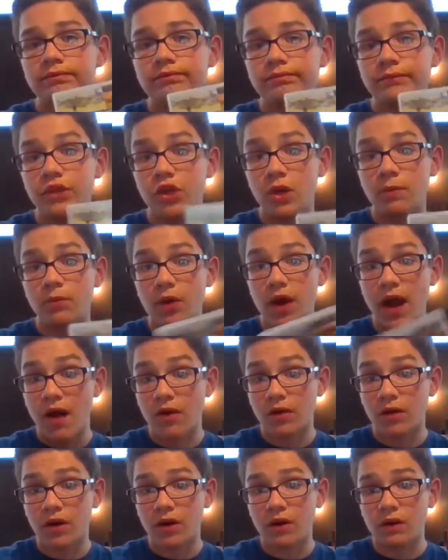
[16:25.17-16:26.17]
no more
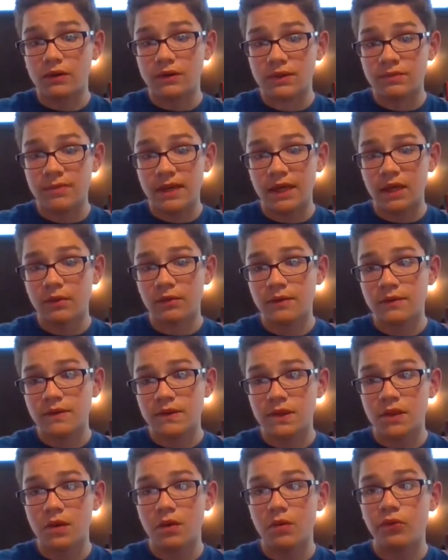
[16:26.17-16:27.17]
alcohol to make it with,
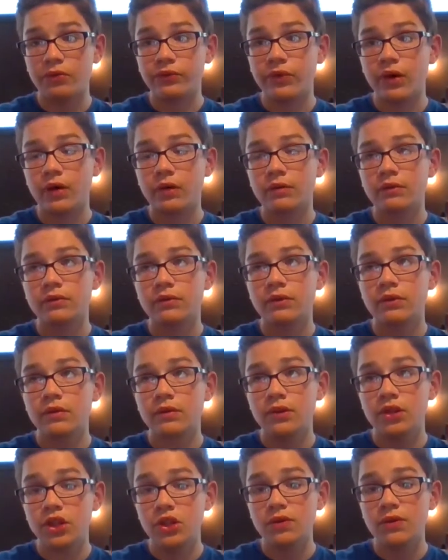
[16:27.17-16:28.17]
so
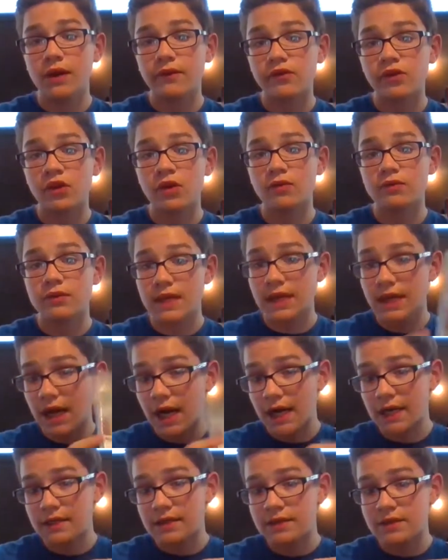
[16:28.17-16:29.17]
you have to go get
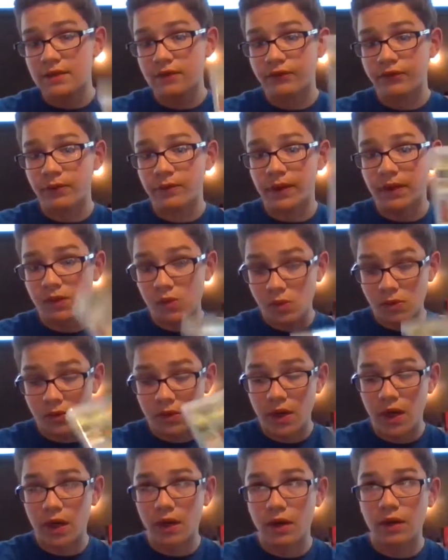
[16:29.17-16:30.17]
ice from
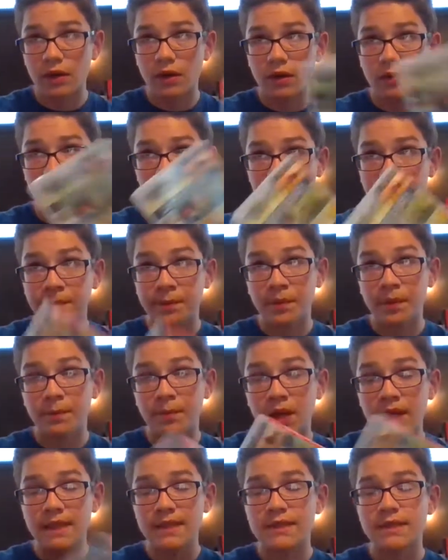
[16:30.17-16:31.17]
that
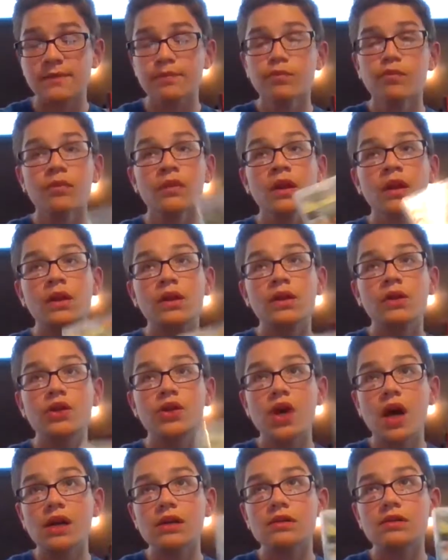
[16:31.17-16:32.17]
place,
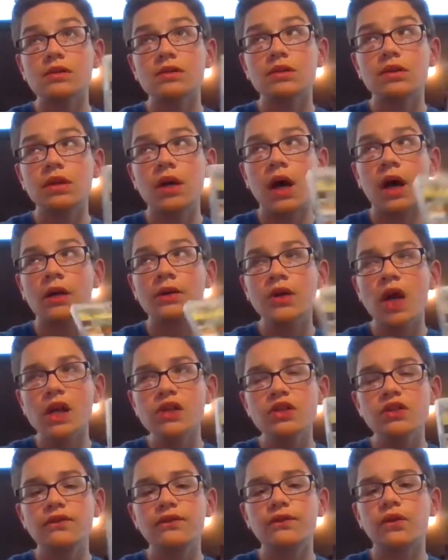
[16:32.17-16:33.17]
not
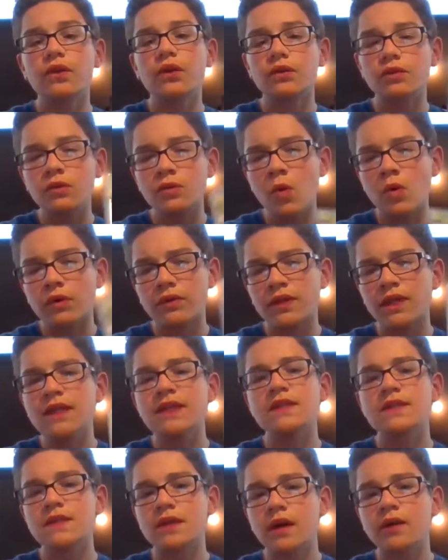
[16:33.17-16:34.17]
too far
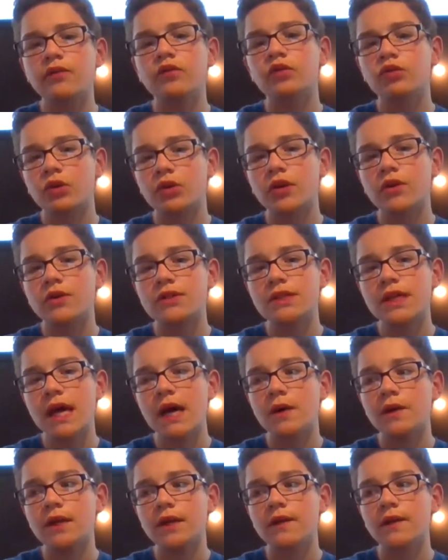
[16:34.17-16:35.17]
northeast of Gerudo
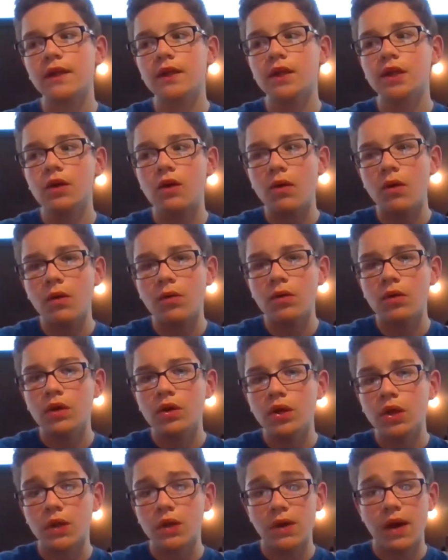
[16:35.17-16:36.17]
Town, and then go
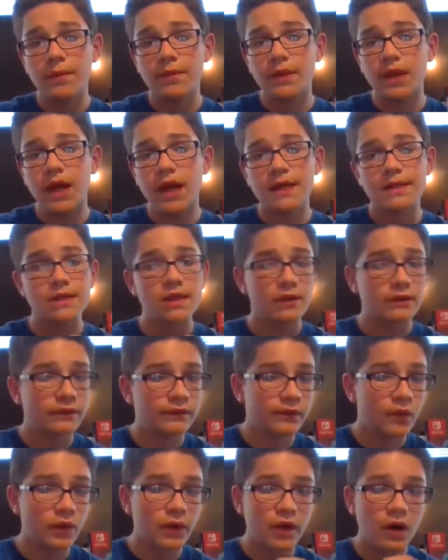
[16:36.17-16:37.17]
grab the ice,
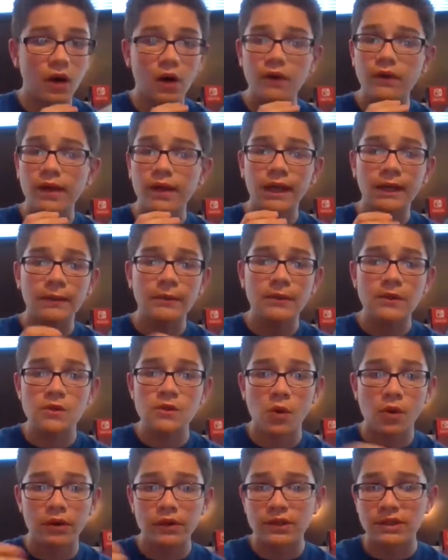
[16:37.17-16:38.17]
avoid all the enemies,
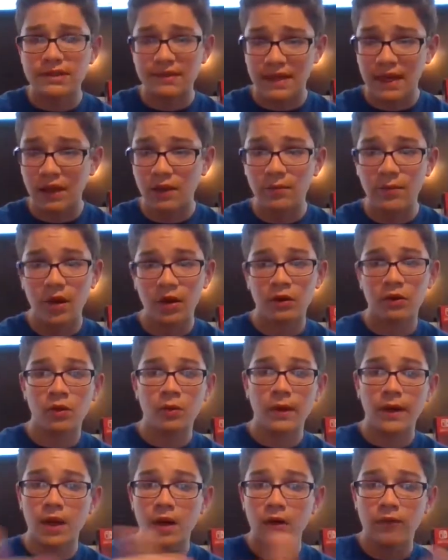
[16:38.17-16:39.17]
or just kill them on
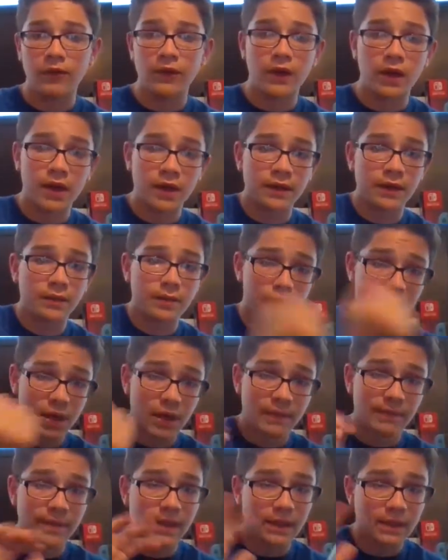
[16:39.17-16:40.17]
your way over there, and then
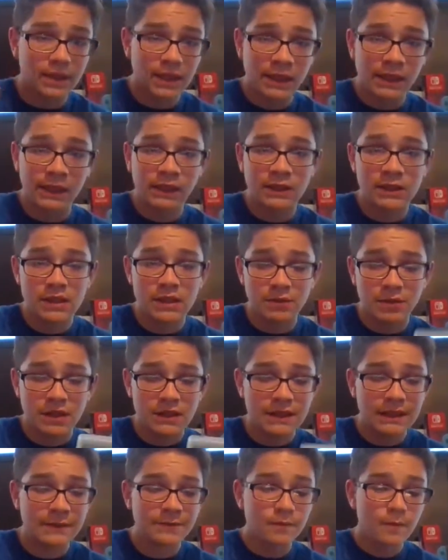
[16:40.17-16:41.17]
bring it back. Easy
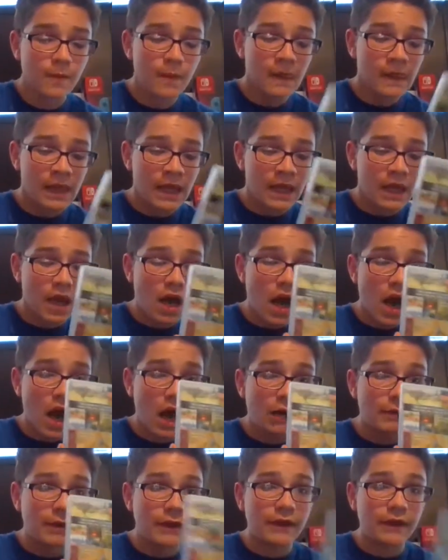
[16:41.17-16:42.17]
peasy.
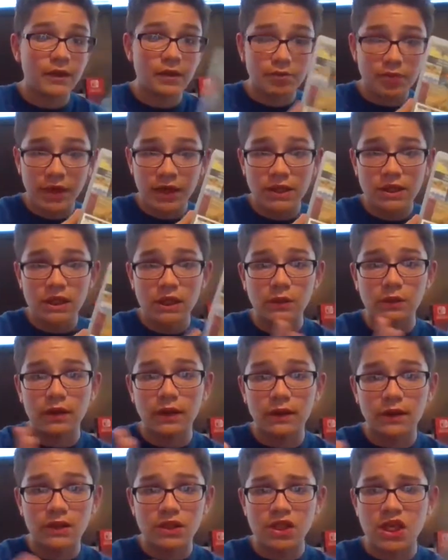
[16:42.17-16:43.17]
And then bring it to her,
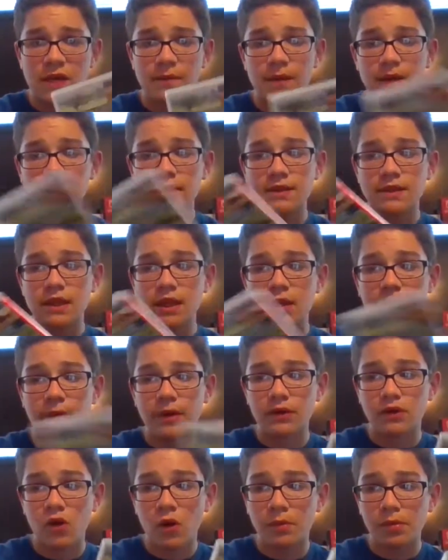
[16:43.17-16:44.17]
and then she makes
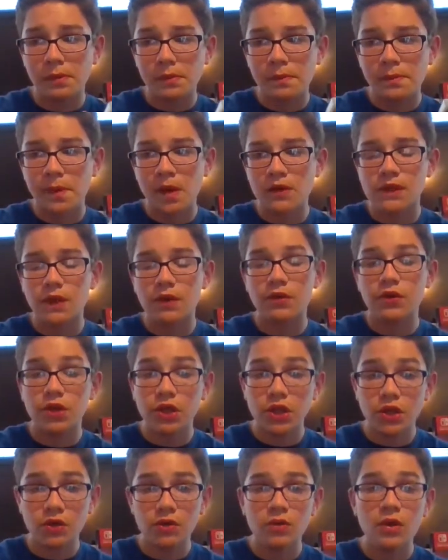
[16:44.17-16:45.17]
a Noble Pursuit.
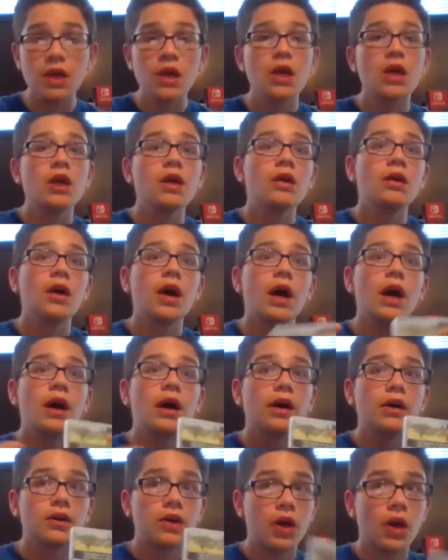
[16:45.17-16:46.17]
You
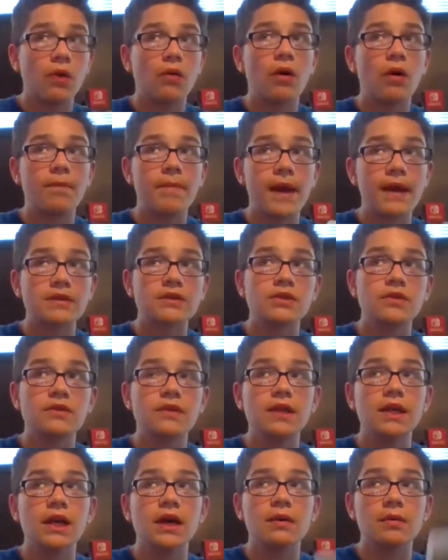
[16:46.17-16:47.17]
go back to
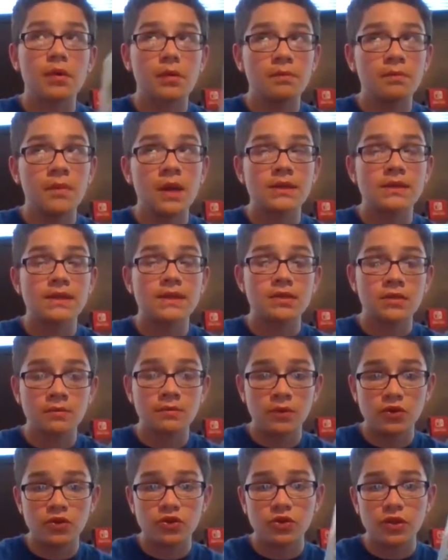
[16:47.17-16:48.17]
the Mise
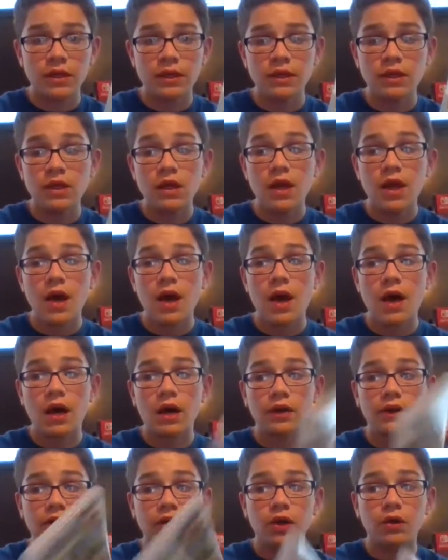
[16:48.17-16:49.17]
Sumo Shrine,
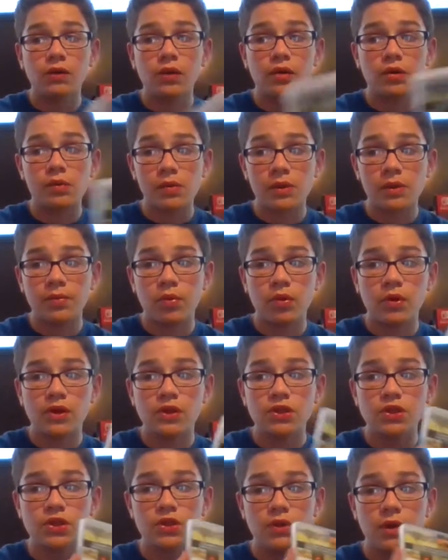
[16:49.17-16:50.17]
go
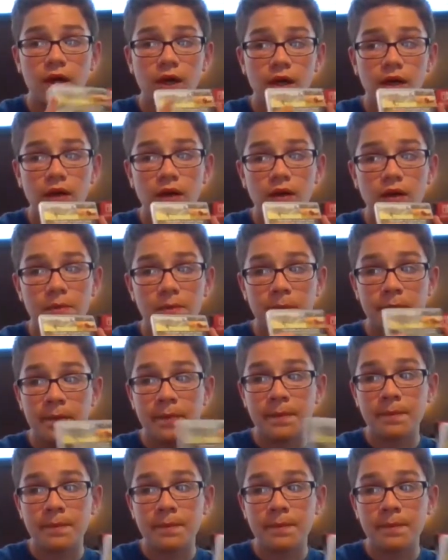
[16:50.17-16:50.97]
report to